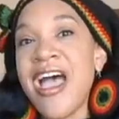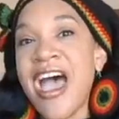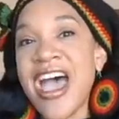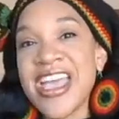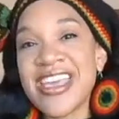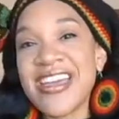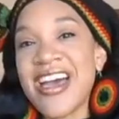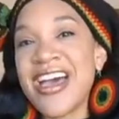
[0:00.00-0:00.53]

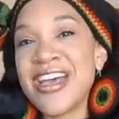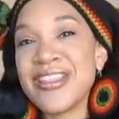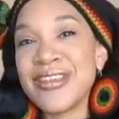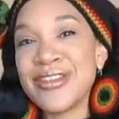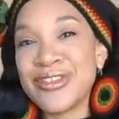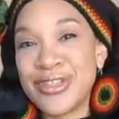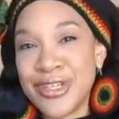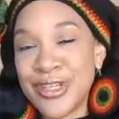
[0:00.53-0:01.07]
I
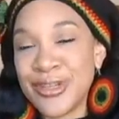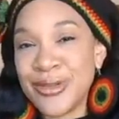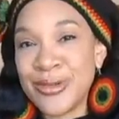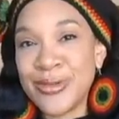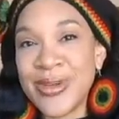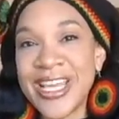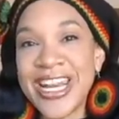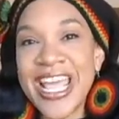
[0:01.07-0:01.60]
got
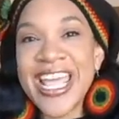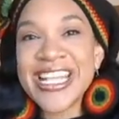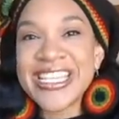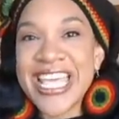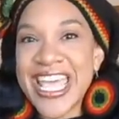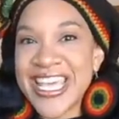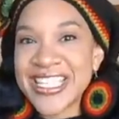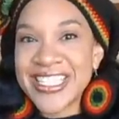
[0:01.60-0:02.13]
two, and I had
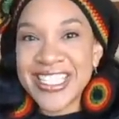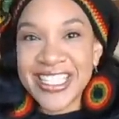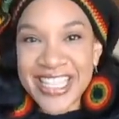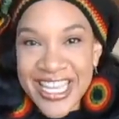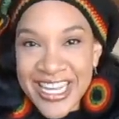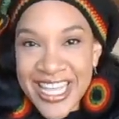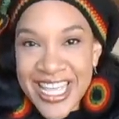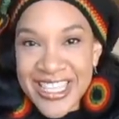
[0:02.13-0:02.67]
to ask the
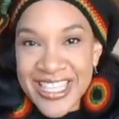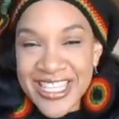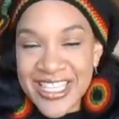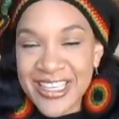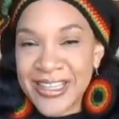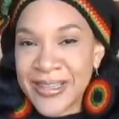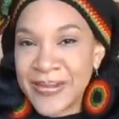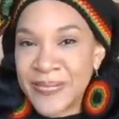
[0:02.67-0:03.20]
lady at
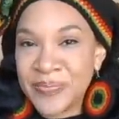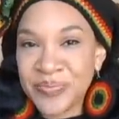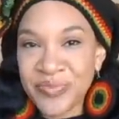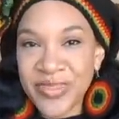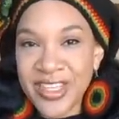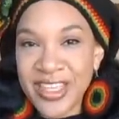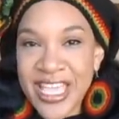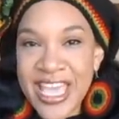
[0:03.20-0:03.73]
the um,
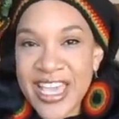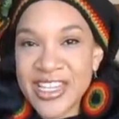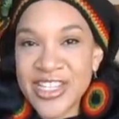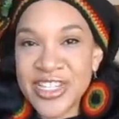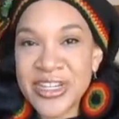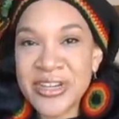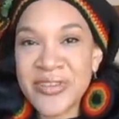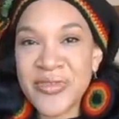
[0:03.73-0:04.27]
the
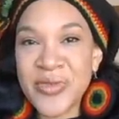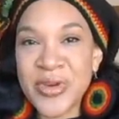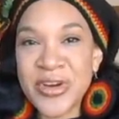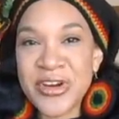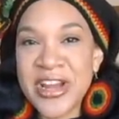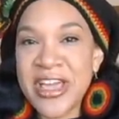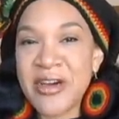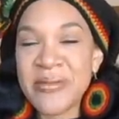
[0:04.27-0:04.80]
cashier for
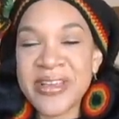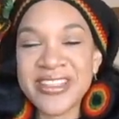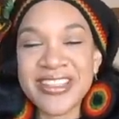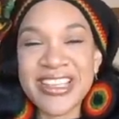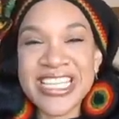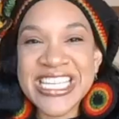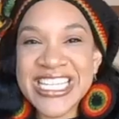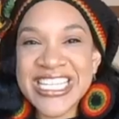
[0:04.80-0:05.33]
her help because
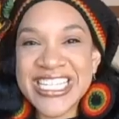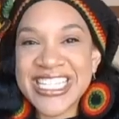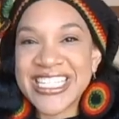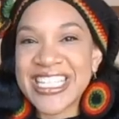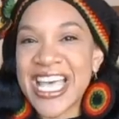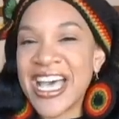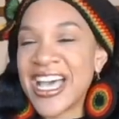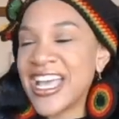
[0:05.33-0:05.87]
I couldn't
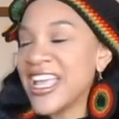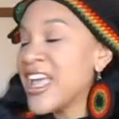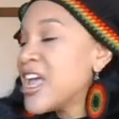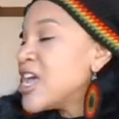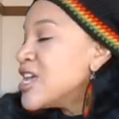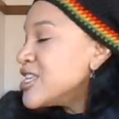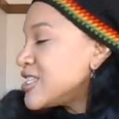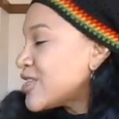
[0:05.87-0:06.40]
decide.
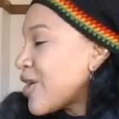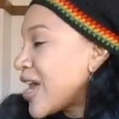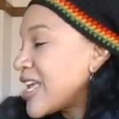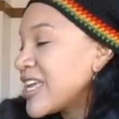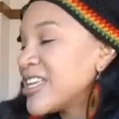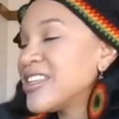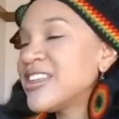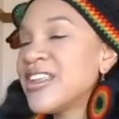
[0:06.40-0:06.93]
So
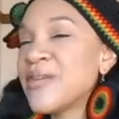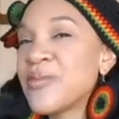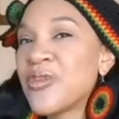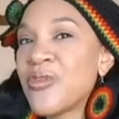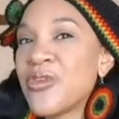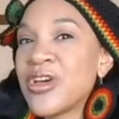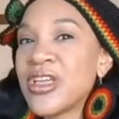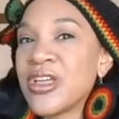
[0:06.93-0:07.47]
I ended up
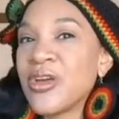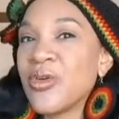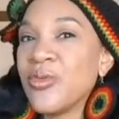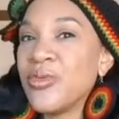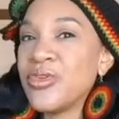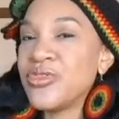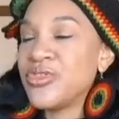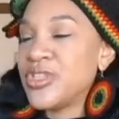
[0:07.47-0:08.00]
going
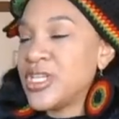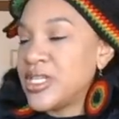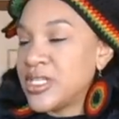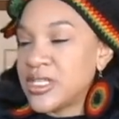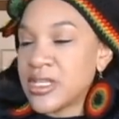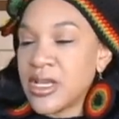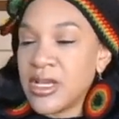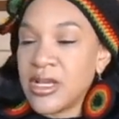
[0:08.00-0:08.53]
with
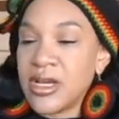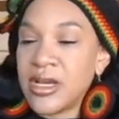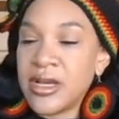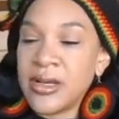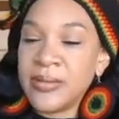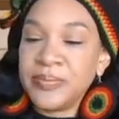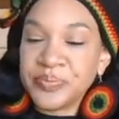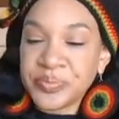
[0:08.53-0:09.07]
this
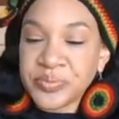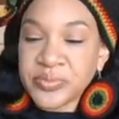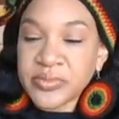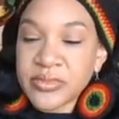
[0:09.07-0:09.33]
um,